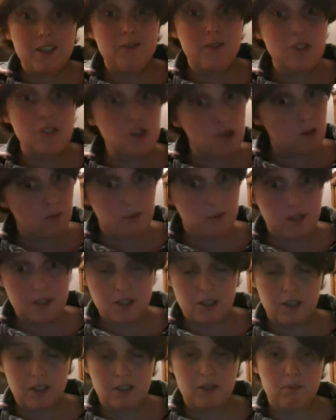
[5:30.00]
a TV show
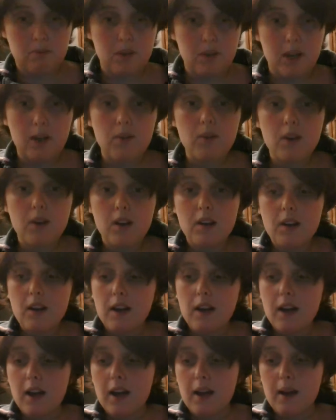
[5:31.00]
based on them now.
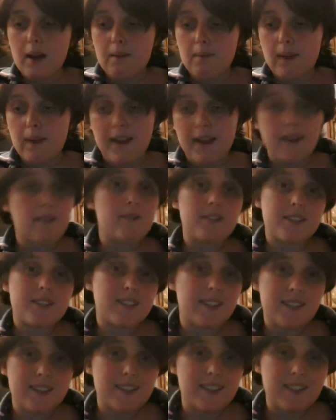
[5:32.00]
I
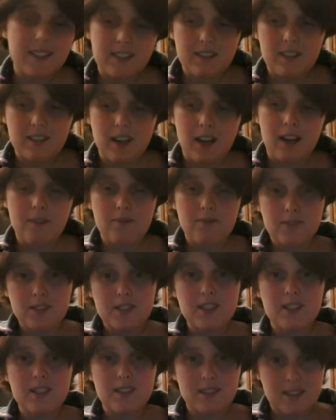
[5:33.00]
haven't seen I've
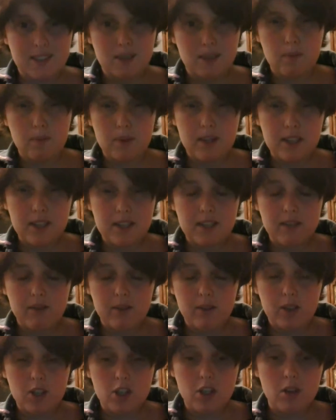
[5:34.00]
seen some of the
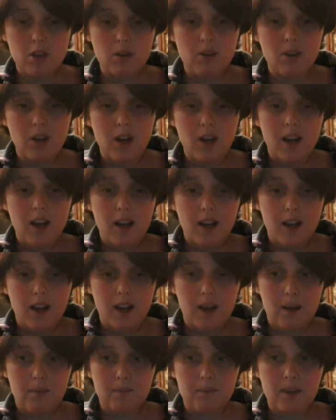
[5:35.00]
TV show.
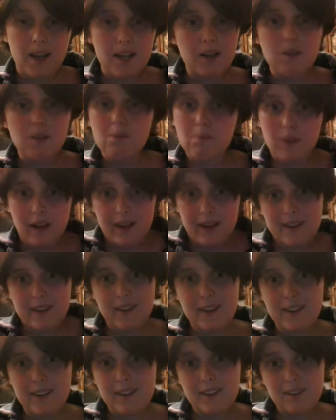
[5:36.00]
I don't
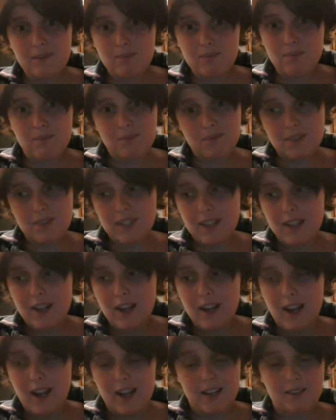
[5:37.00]
mind it.
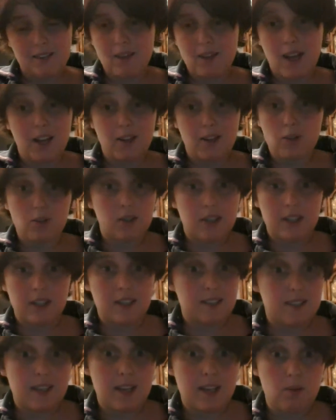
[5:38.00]
I don't
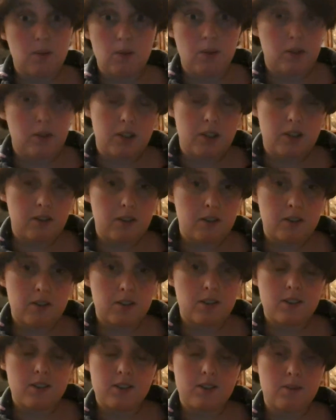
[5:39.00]
think it's anywhere nearly
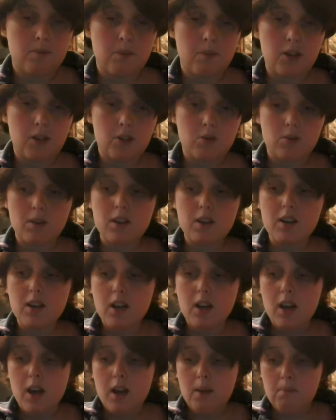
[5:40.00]
as good as the books
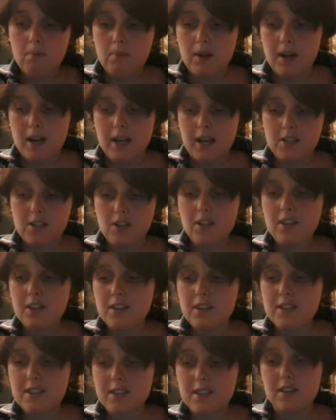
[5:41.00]
were, but I
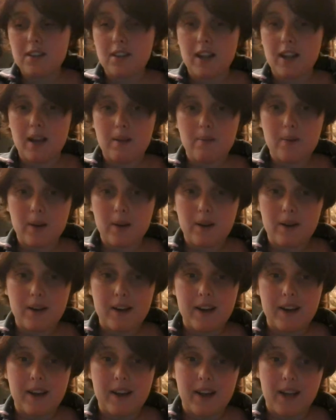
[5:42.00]
saw these at the
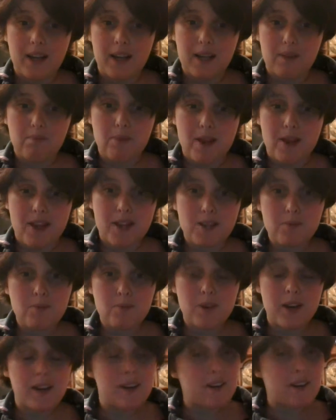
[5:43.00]
library and my
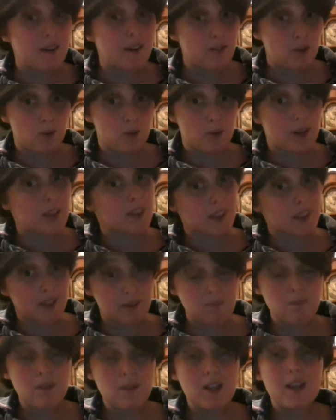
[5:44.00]
husband had never read
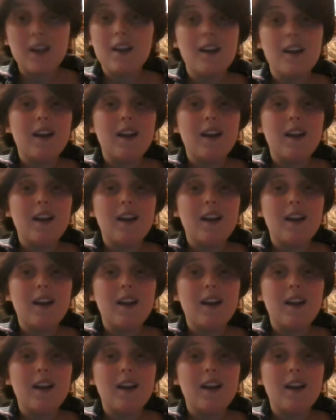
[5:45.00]
them,